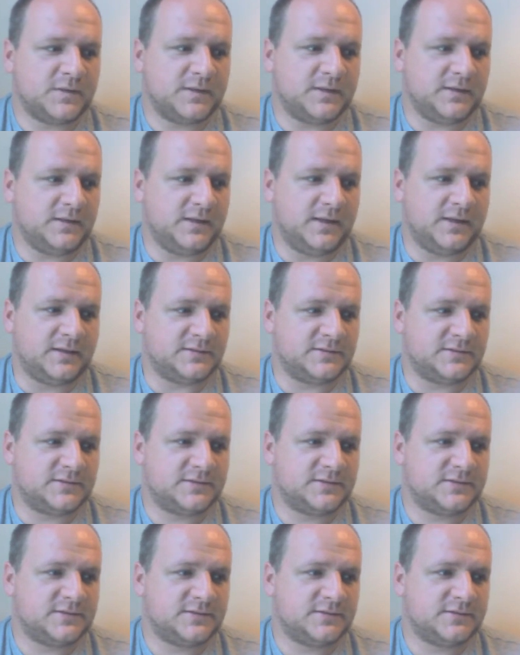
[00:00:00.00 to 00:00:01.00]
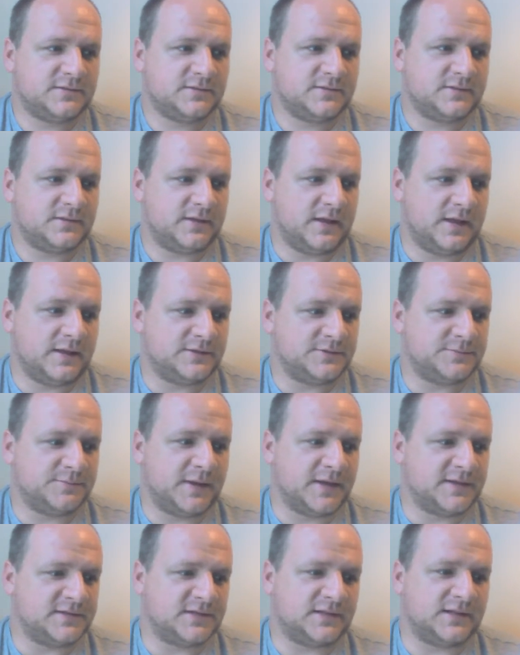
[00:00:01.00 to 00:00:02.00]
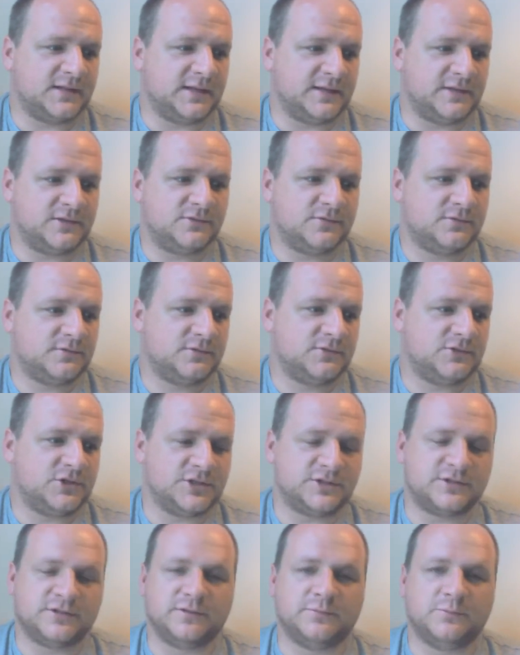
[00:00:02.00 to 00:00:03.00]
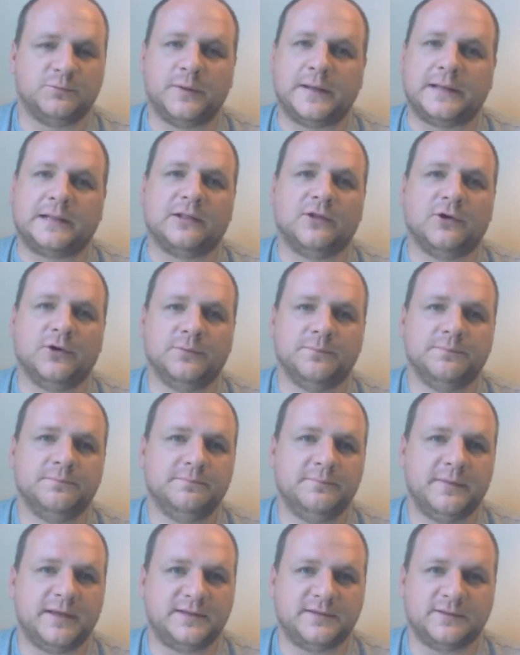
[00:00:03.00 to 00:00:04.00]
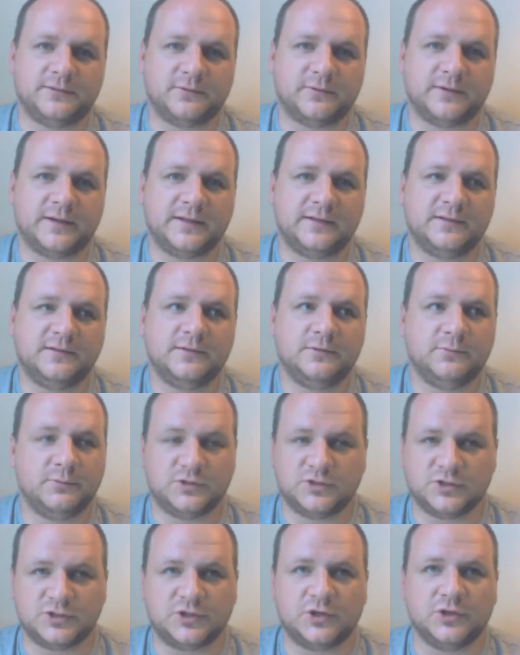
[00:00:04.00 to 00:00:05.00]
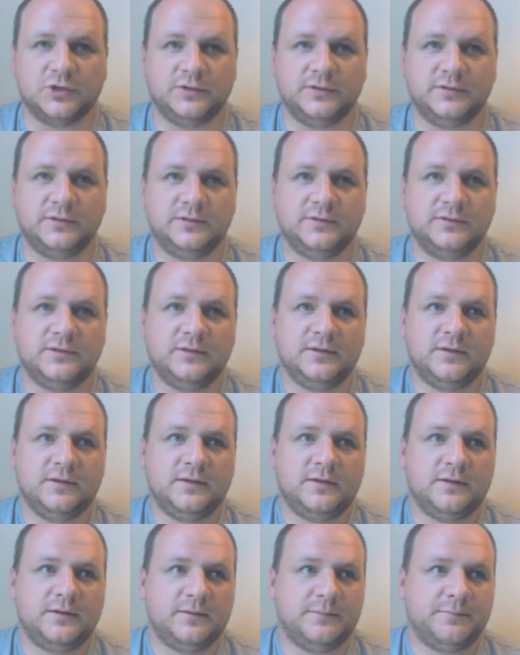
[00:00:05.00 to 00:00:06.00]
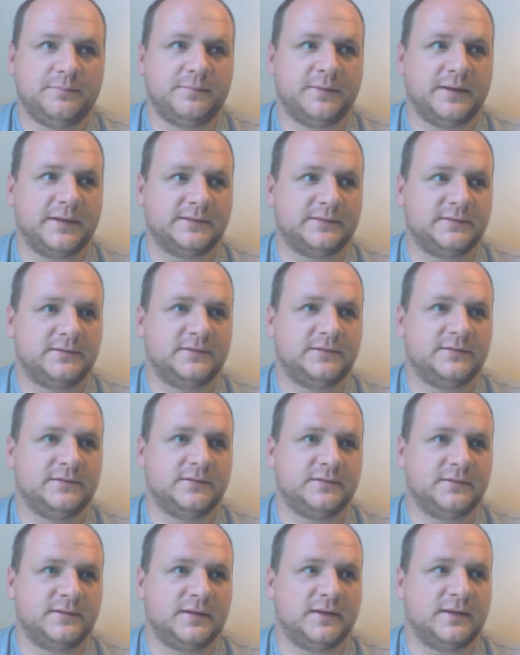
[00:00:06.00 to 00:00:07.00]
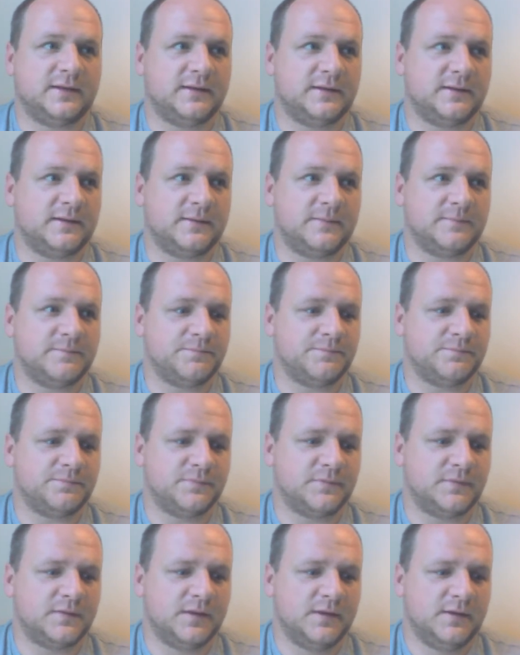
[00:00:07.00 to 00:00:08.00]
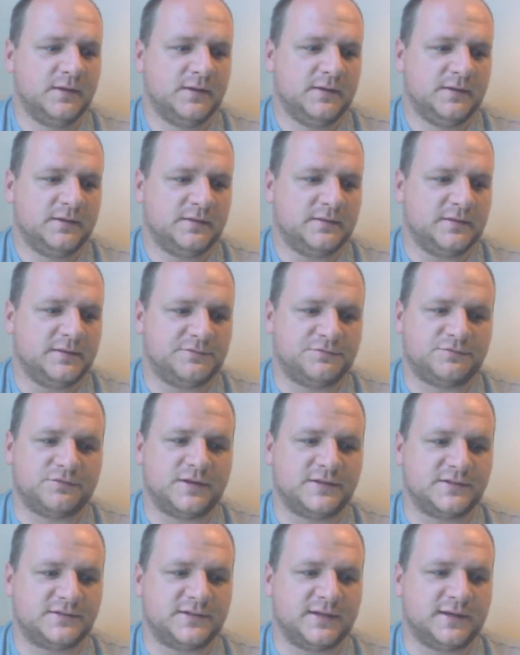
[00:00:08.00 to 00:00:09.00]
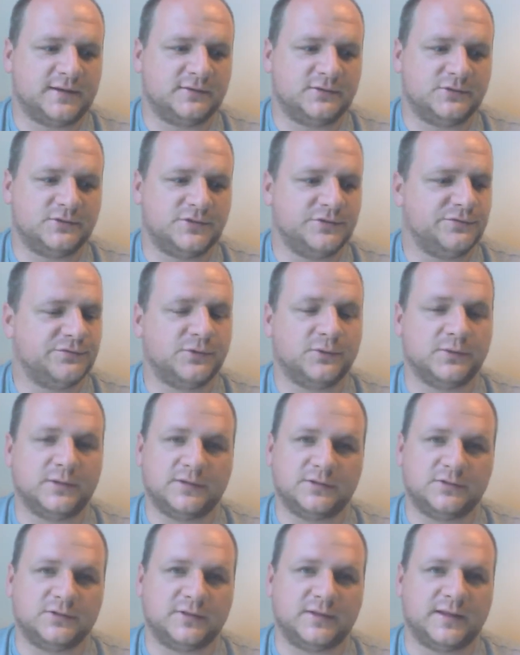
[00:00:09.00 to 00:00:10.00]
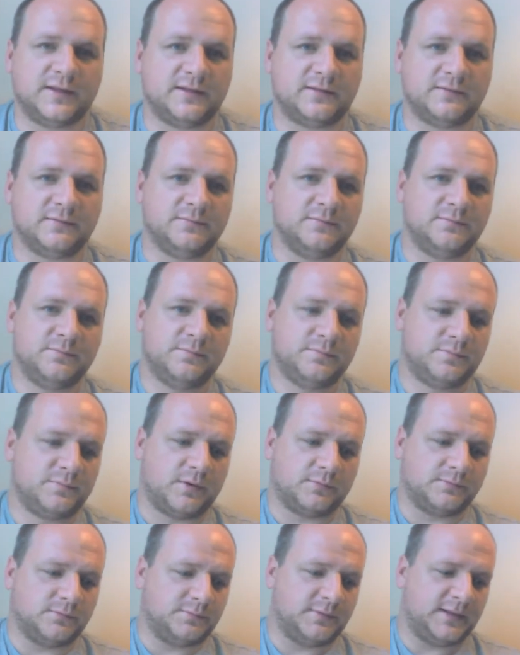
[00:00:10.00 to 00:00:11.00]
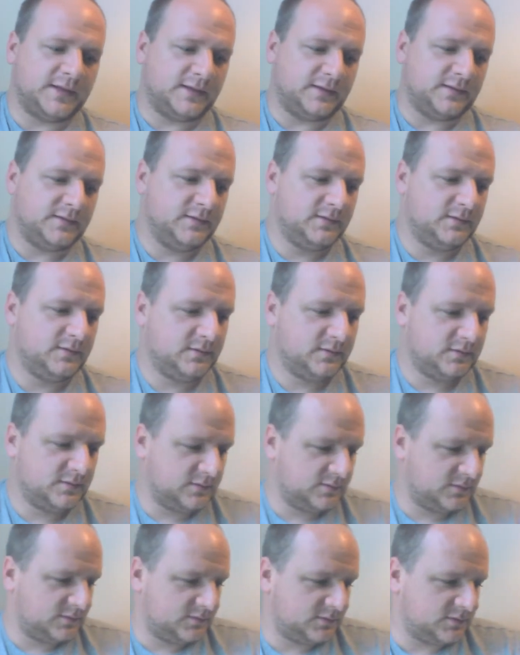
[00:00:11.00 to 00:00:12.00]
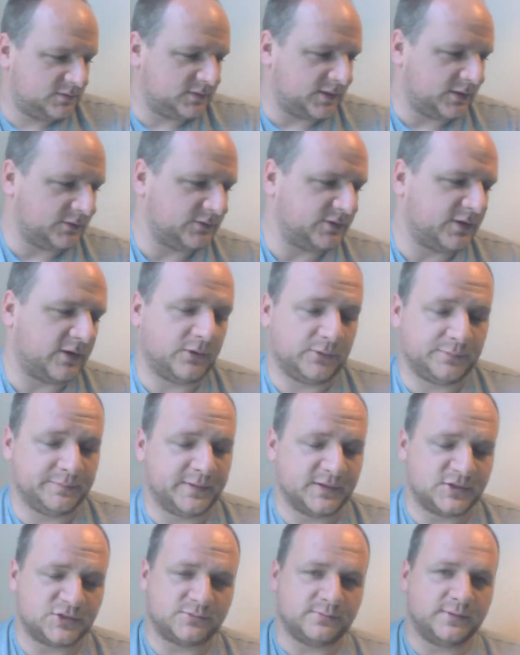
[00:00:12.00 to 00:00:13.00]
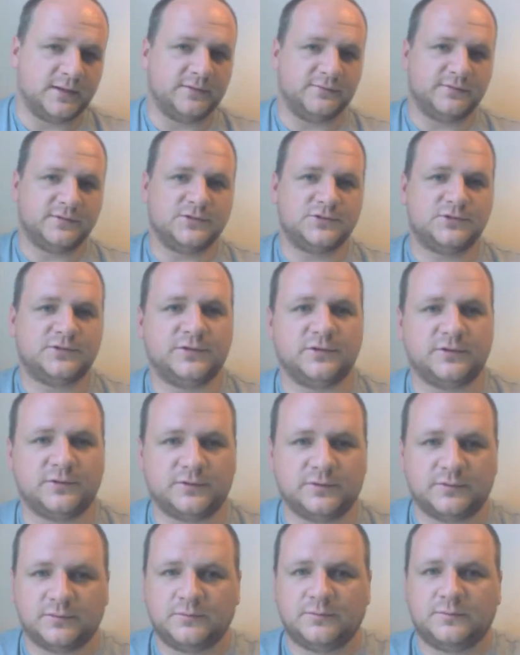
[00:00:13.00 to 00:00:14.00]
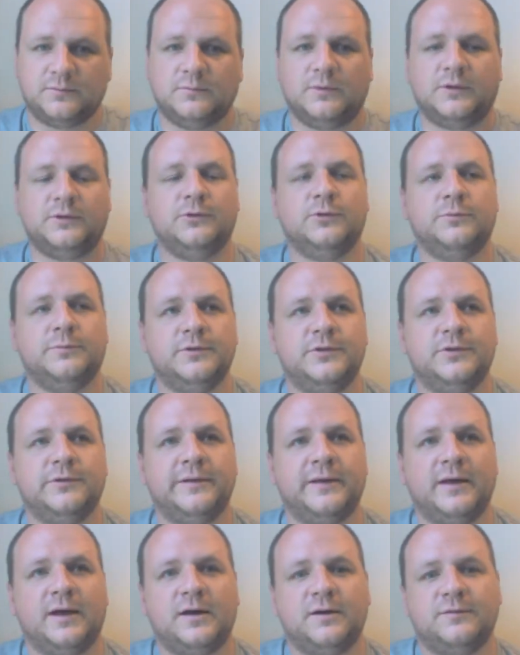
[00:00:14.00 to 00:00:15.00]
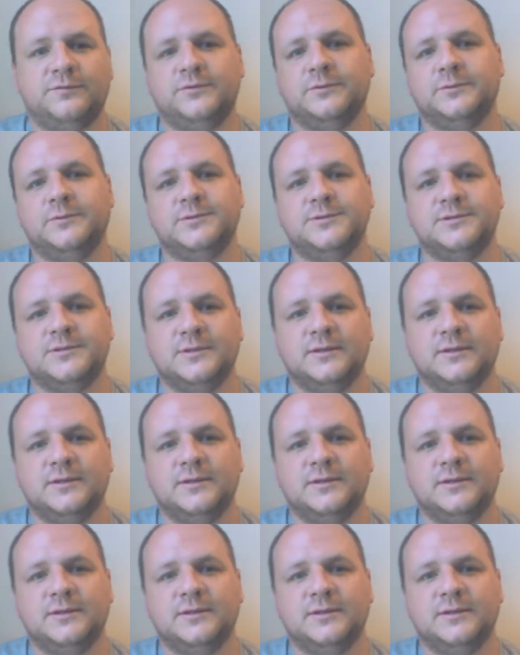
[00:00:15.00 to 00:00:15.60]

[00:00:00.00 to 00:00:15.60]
It's basically just a week-long meet and greet, which is good, but the friend circles you fall into then probably don't hold much relevance to what you'll be doing afterwards.